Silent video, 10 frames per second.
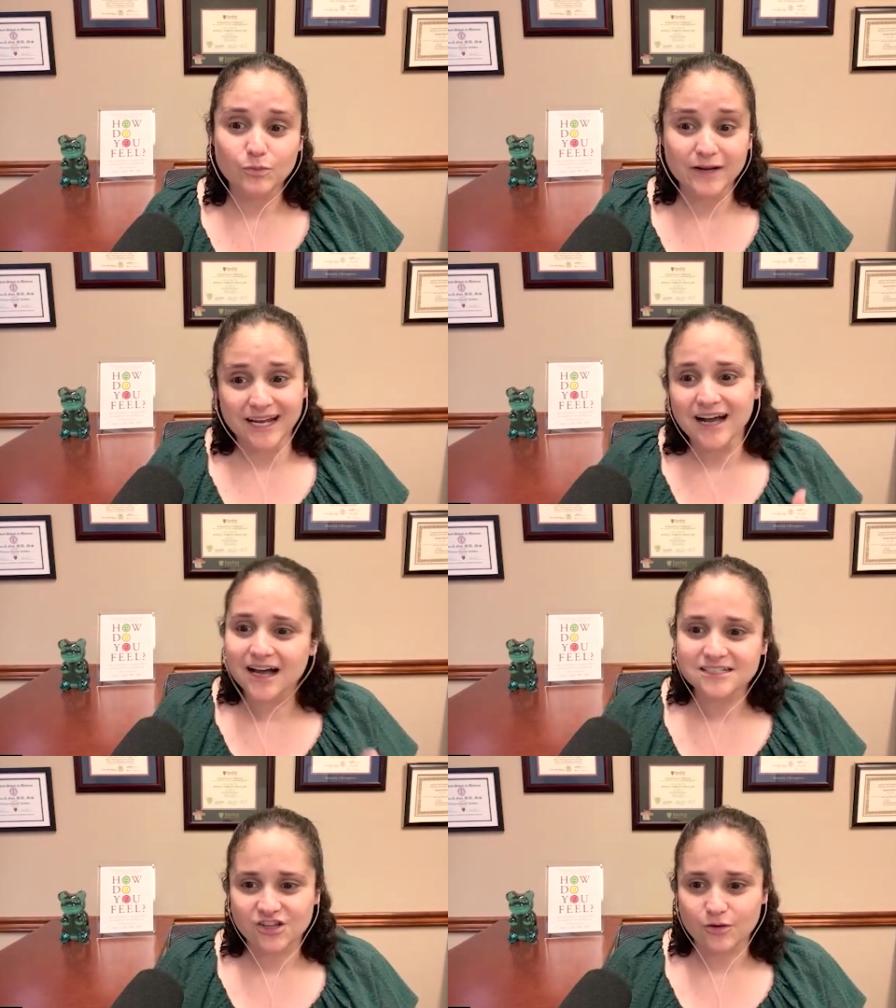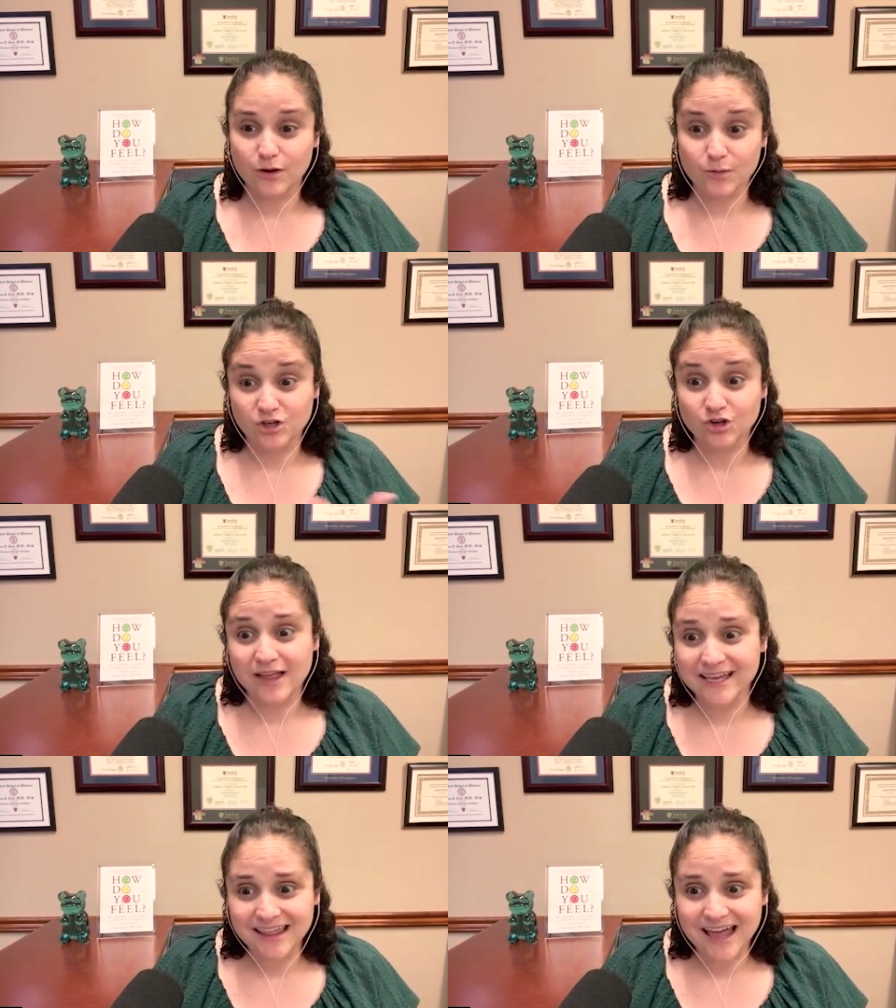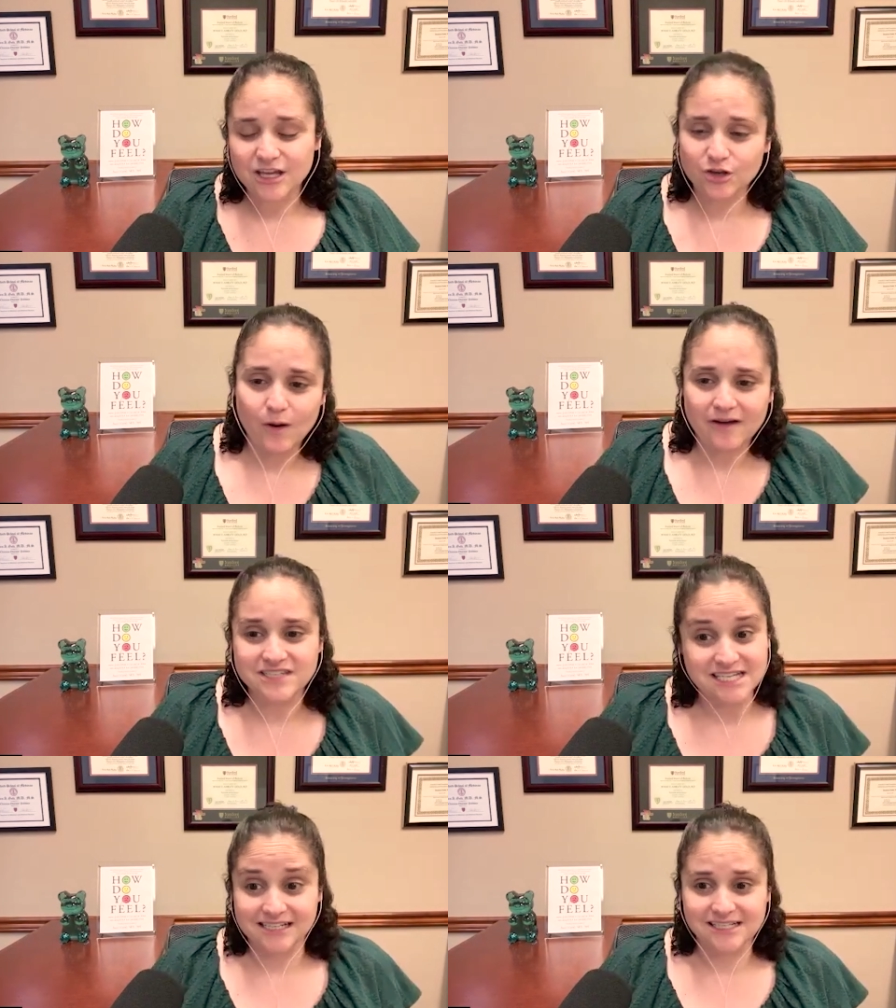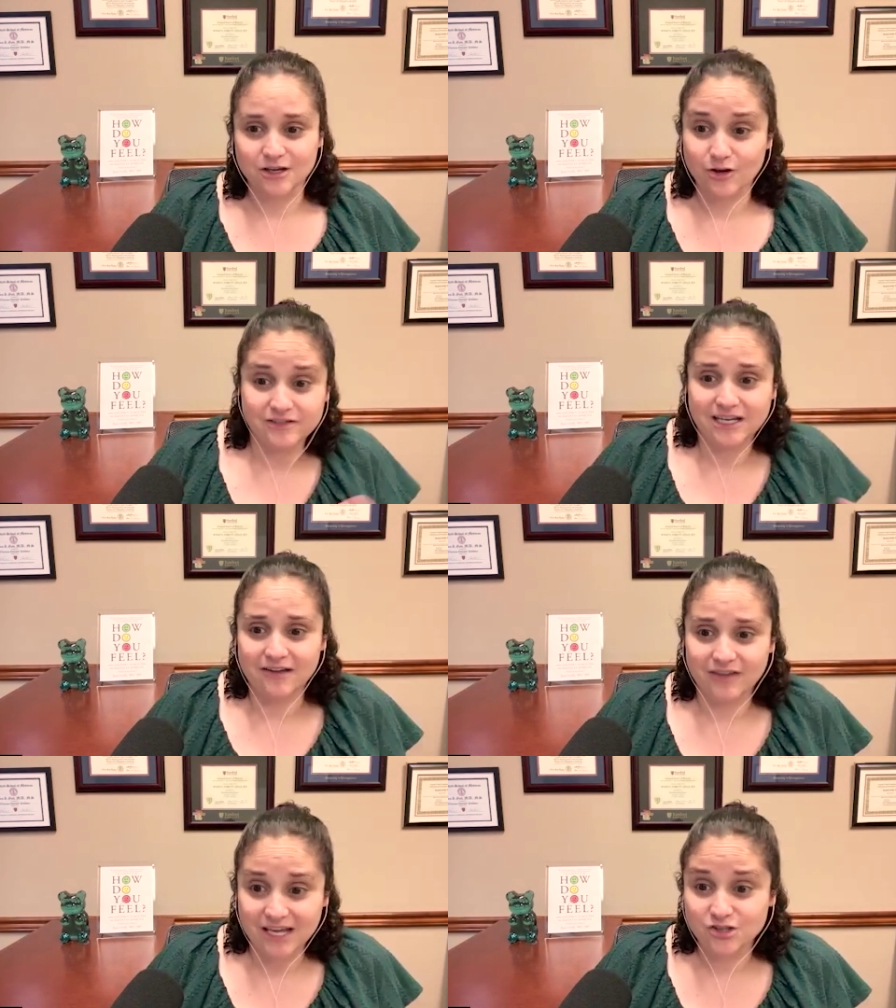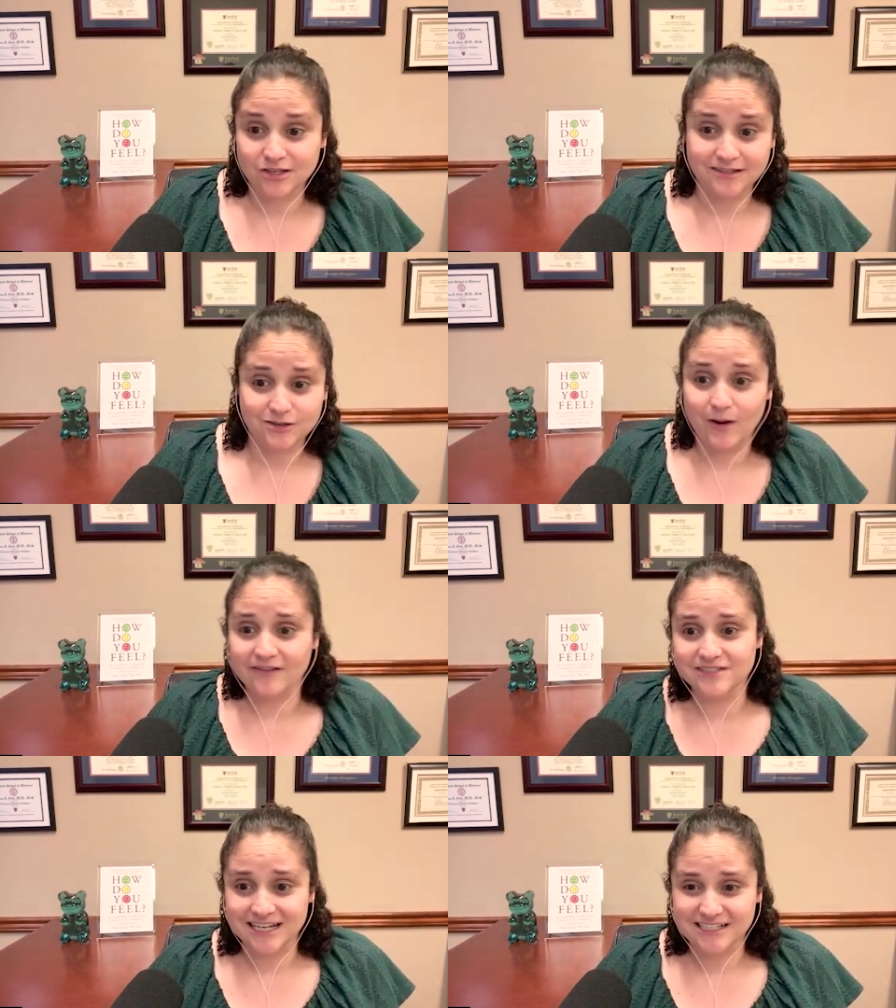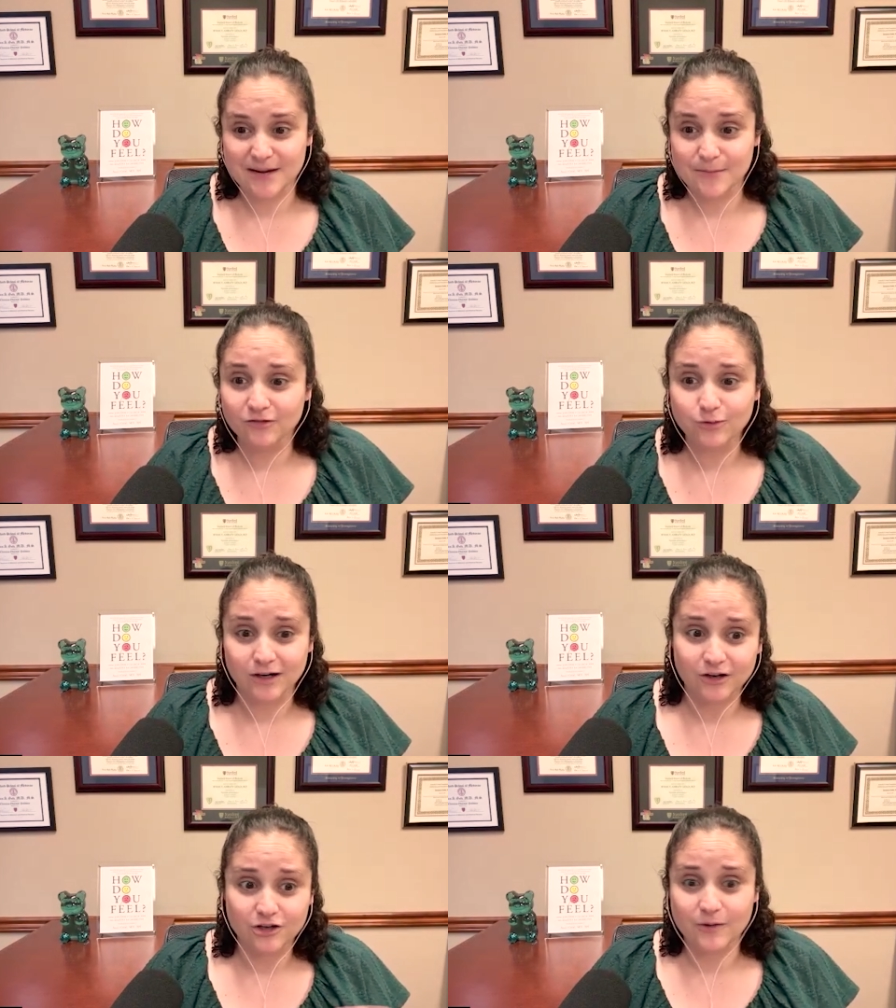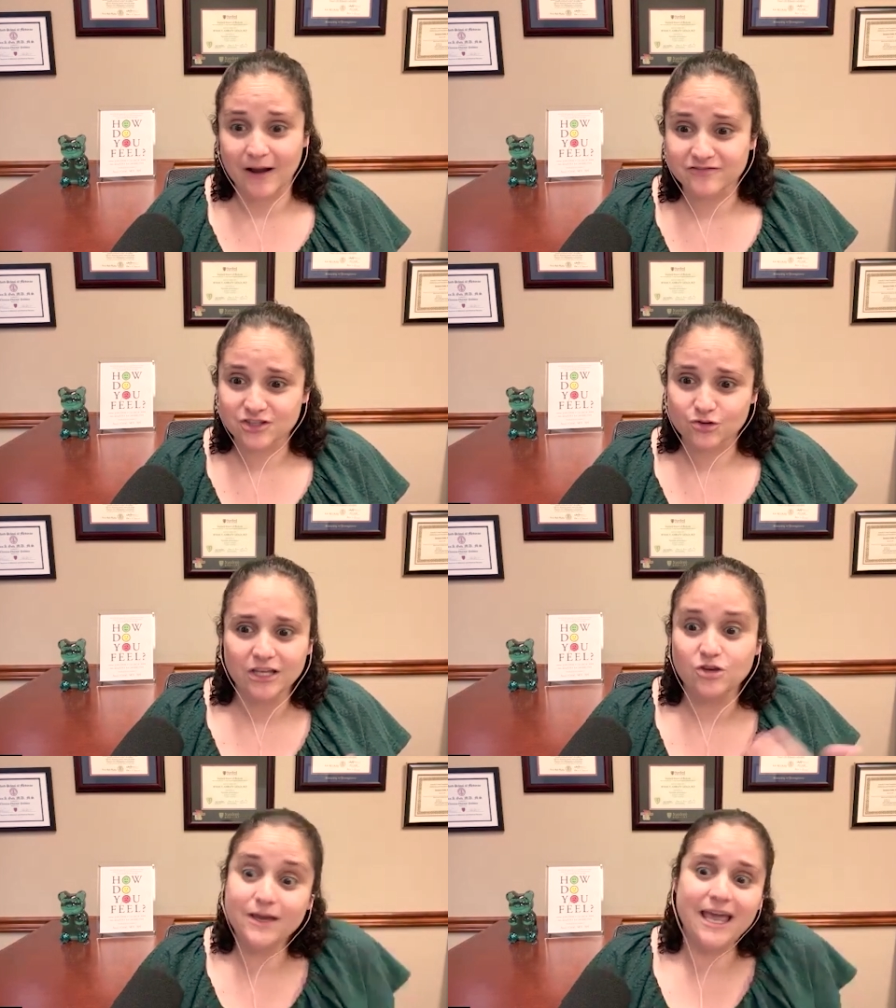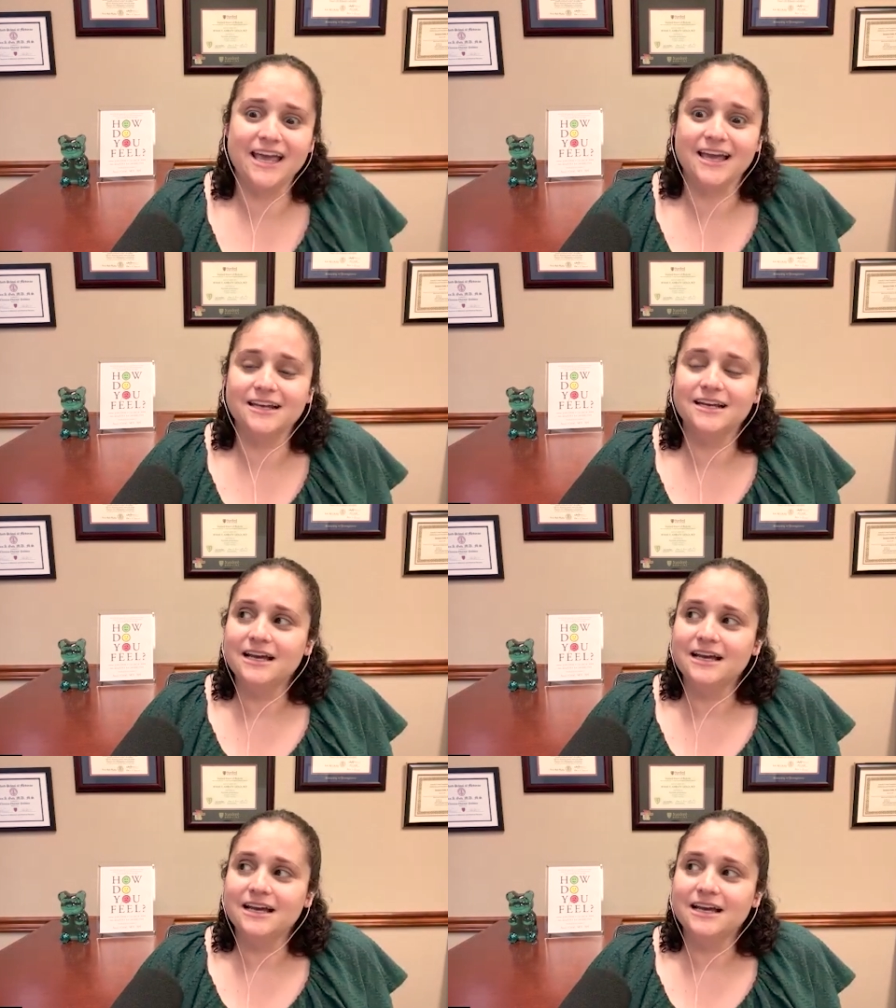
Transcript: But it got to the point when you're like that, you have to take time, you have to get vacation, you have to take time off work, or you have to you can't,